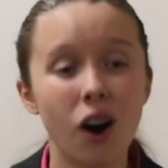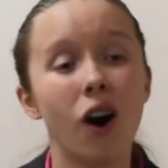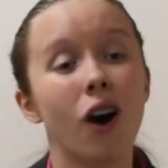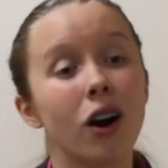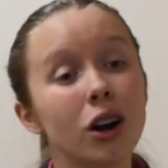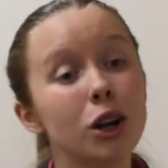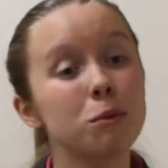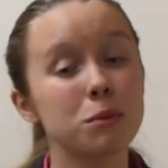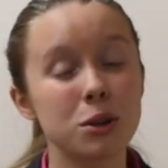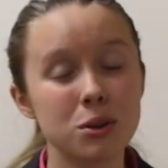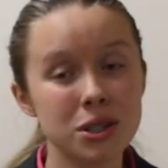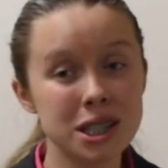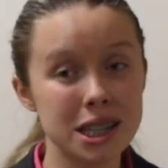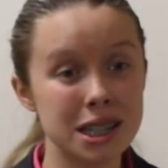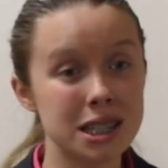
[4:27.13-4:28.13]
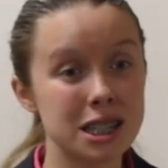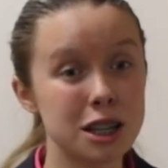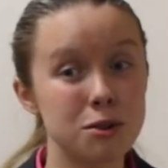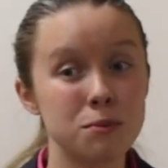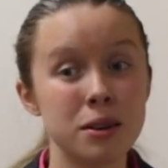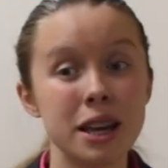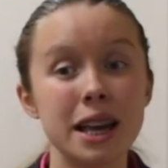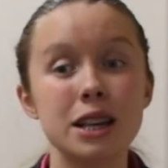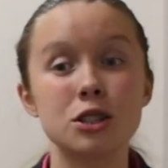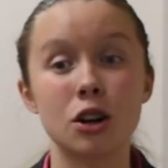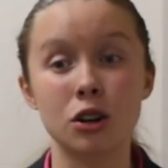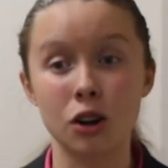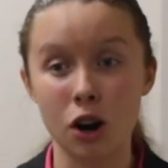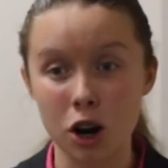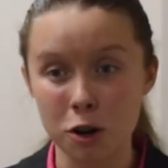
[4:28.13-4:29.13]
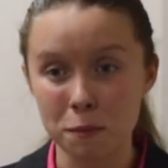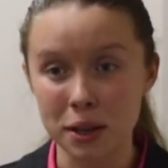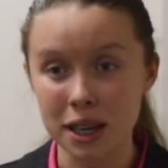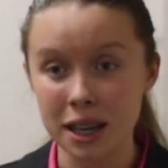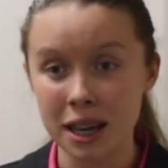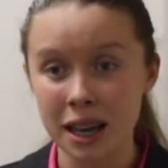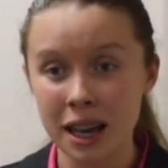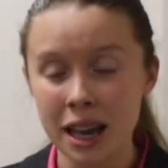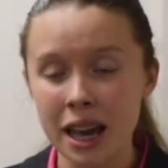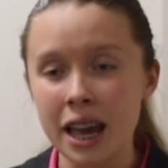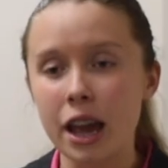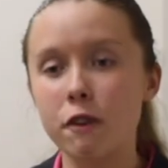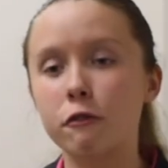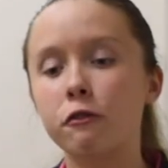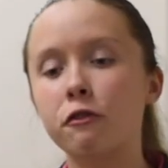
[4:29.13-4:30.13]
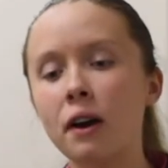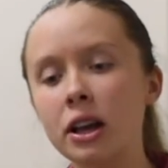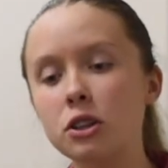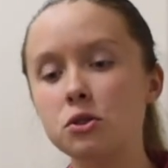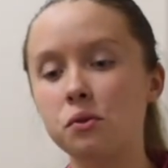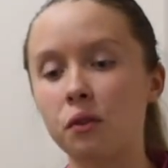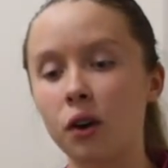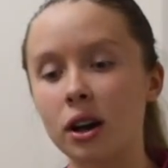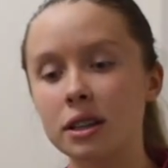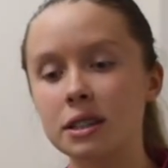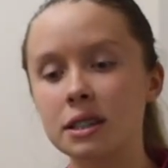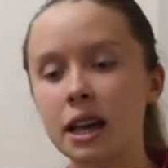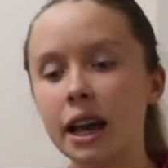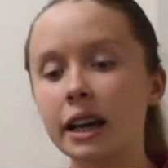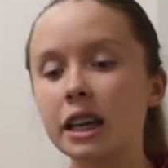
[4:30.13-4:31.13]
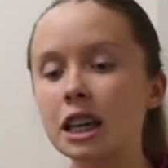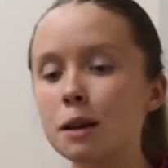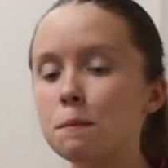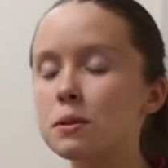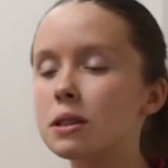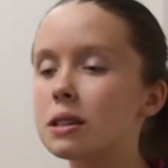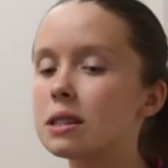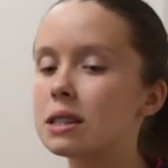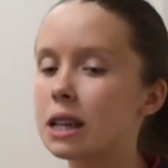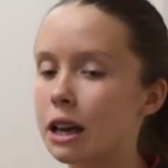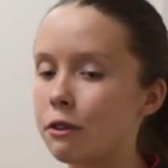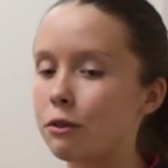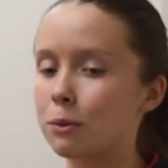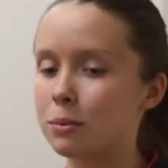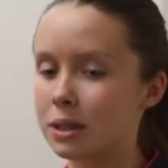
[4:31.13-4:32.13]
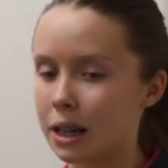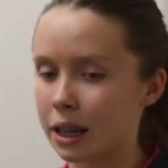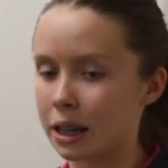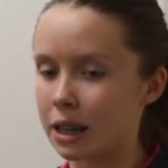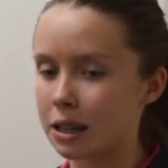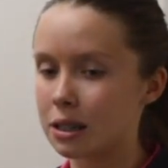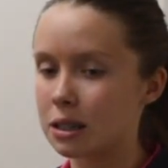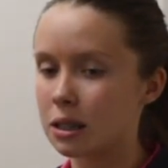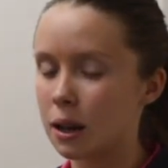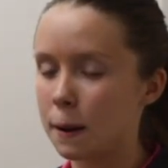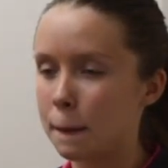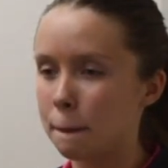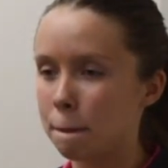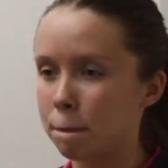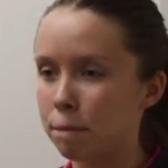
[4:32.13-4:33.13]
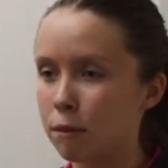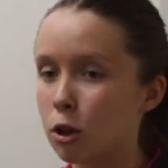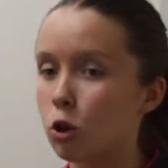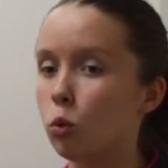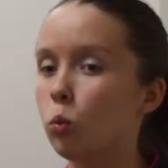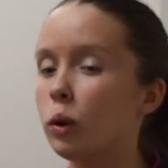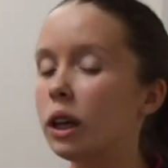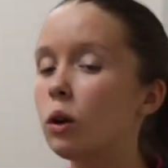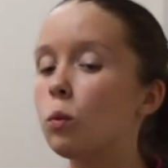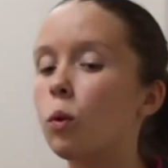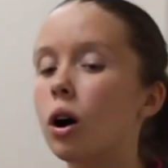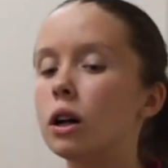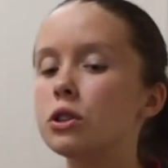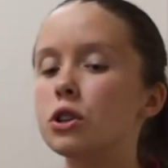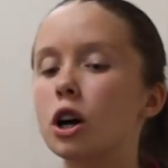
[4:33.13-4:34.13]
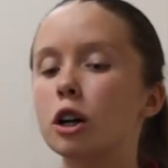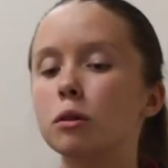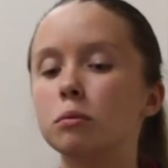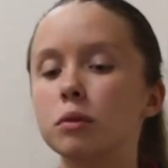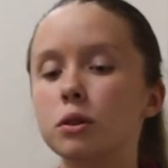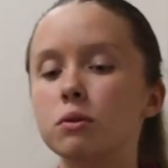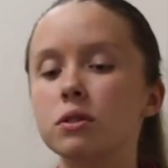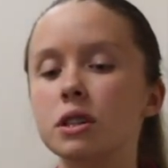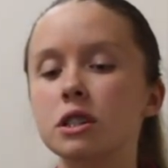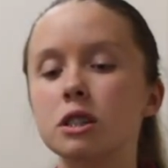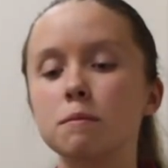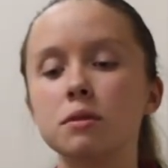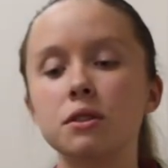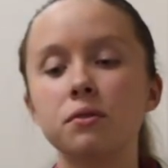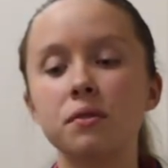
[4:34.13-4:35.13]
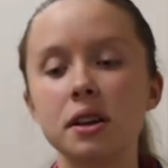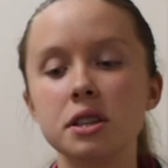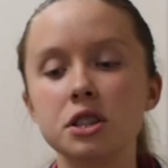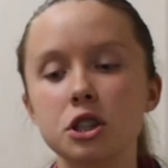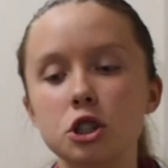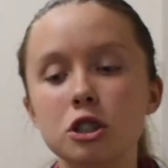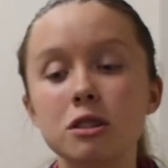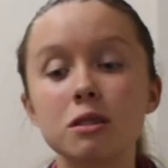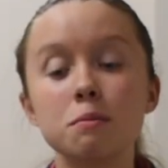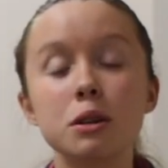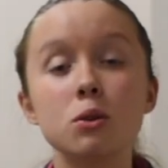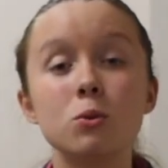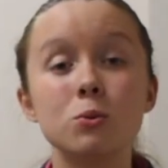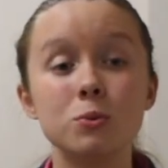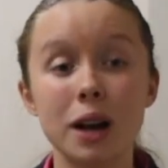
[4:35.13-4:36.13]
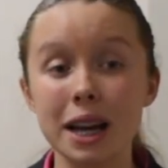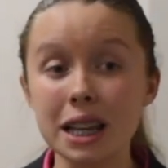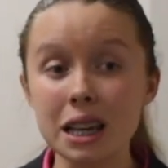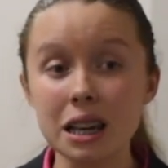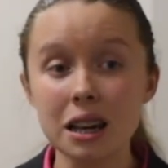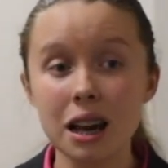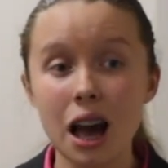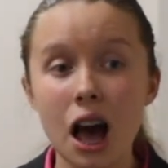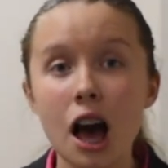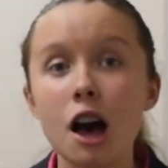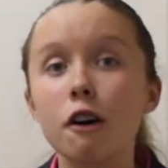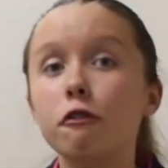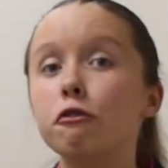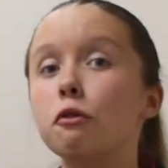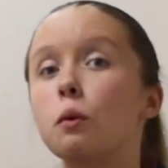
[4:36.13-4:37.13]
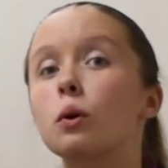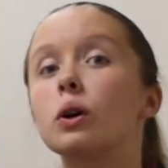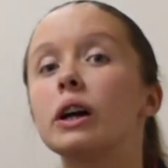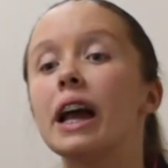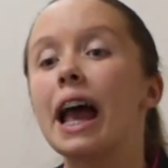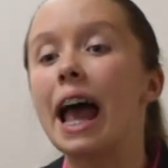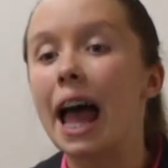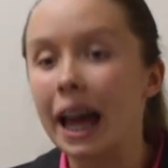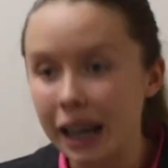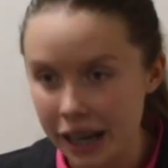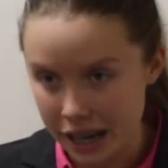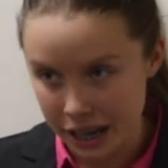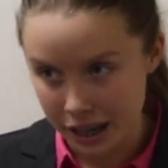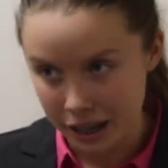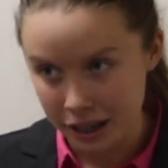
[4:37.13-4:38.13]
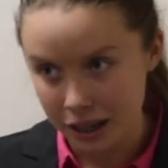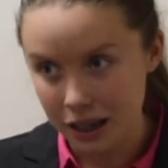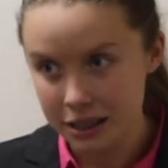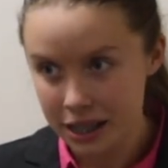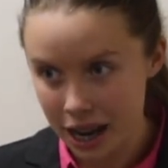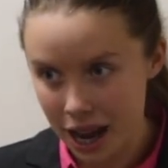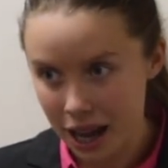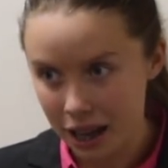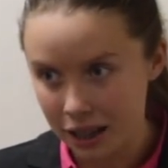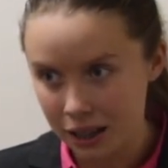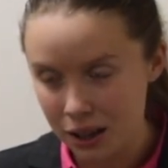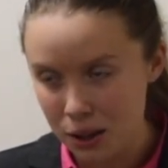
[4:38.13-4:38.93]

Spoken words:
Our immune system is our army. It fights for us and keeps us safe from sickness. We want our immune system defenses to be ready for any attack.